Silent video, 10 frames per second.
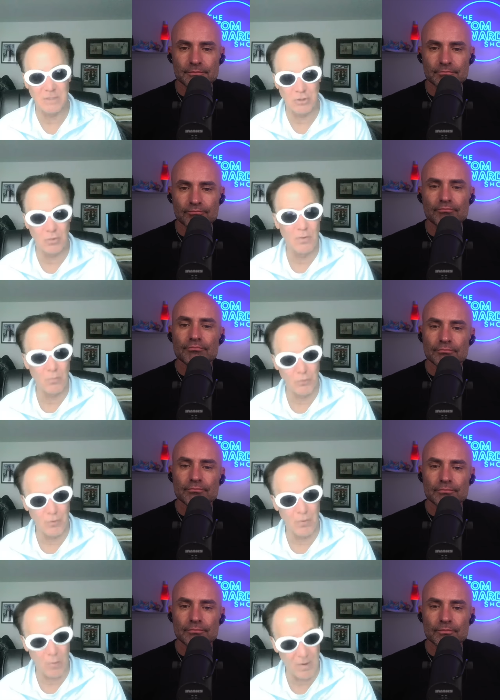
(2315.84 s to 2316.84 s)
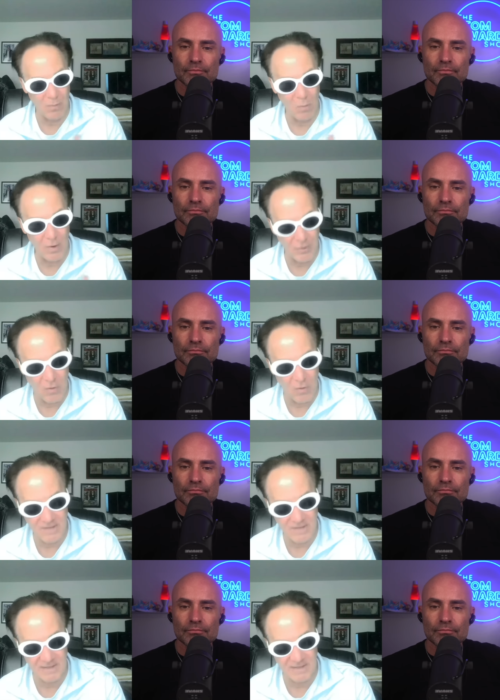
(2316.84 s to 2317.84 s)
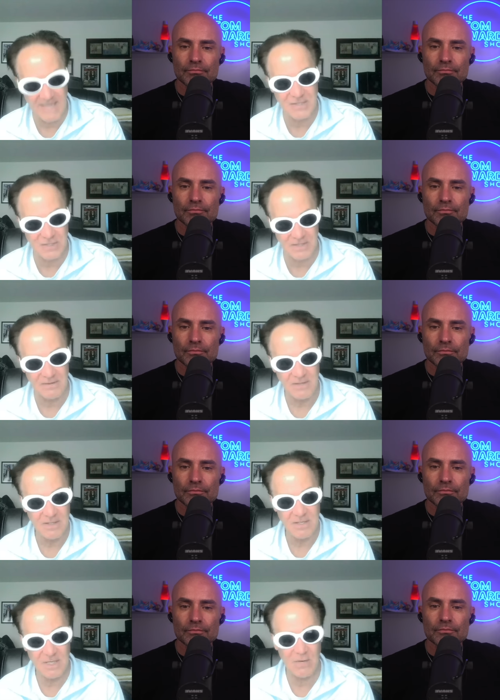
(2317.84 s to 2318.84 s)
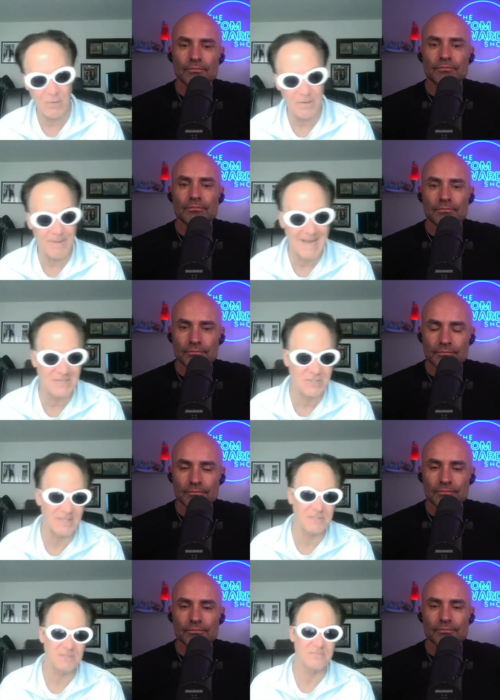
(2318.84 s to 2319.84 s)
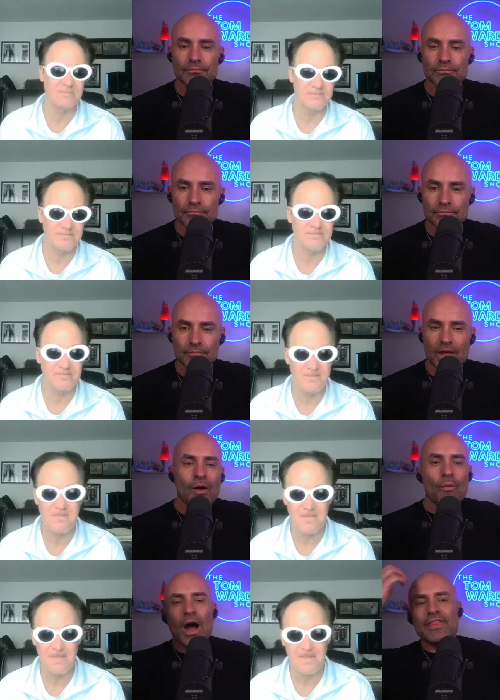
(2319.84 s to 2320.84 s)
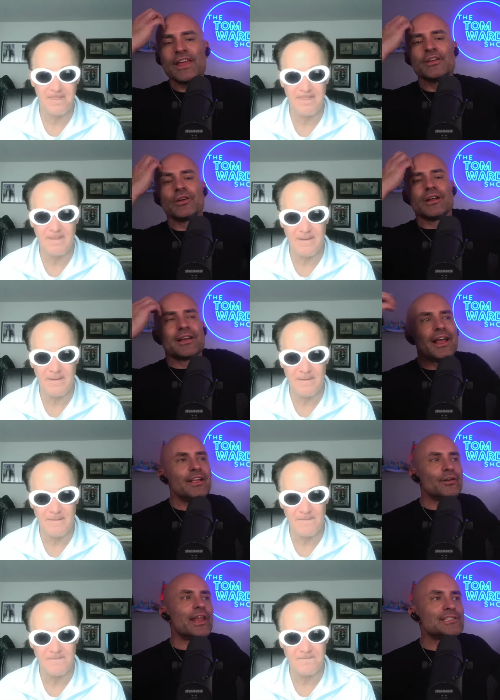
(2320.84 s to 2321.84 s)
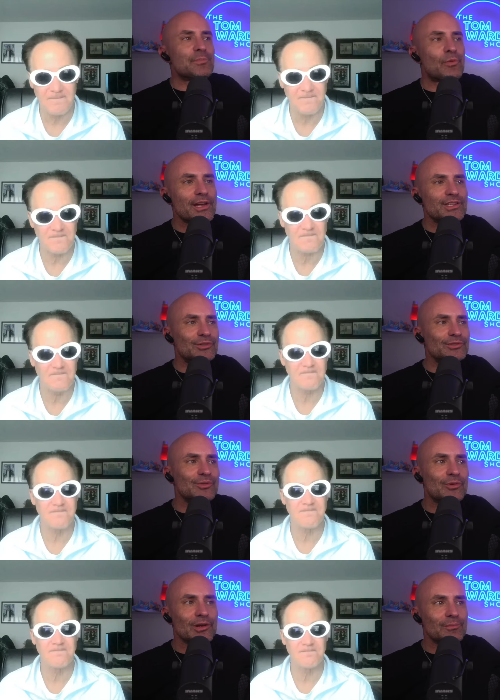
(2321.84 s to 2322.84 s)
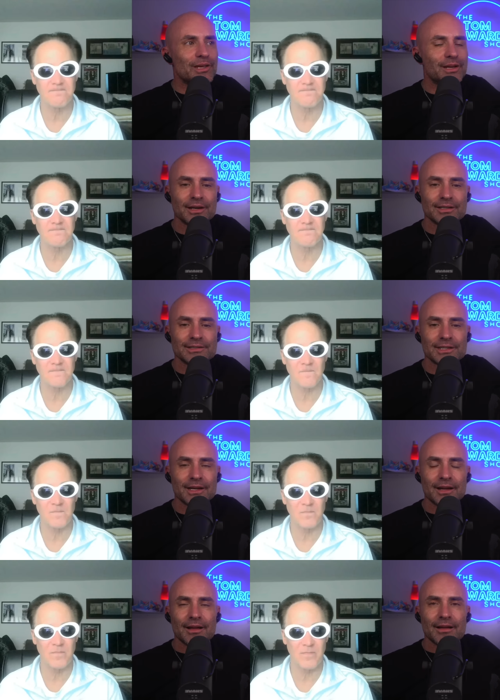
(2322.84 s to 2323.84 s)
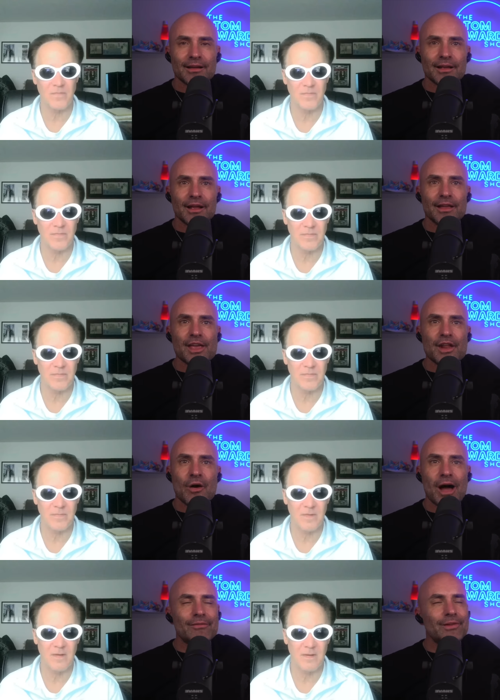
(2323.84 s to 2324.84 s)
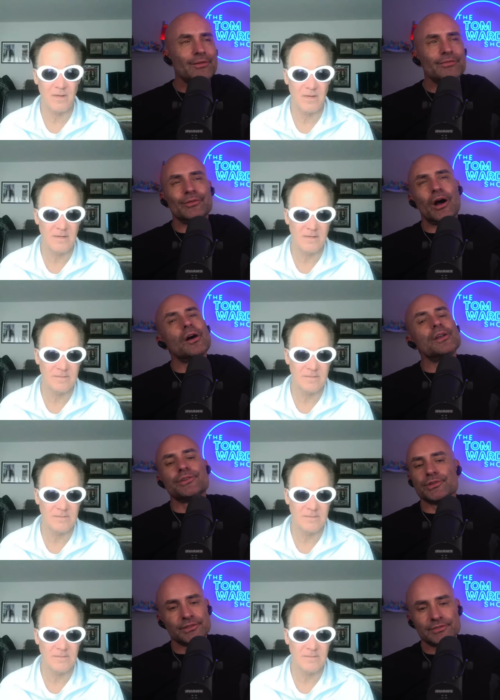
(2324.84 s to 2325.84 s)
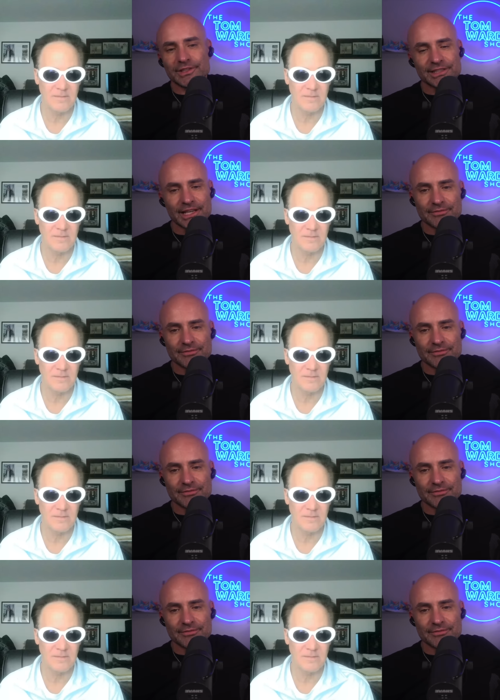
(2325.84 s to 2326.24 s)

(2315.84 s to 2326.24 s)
Speaker 1: Doing, doing where, where your heart takes you, you know, where your passion is.
Speaker 2: Well, I think you're, you're an inspirational story because, you know, I've interviewed hundreds of successful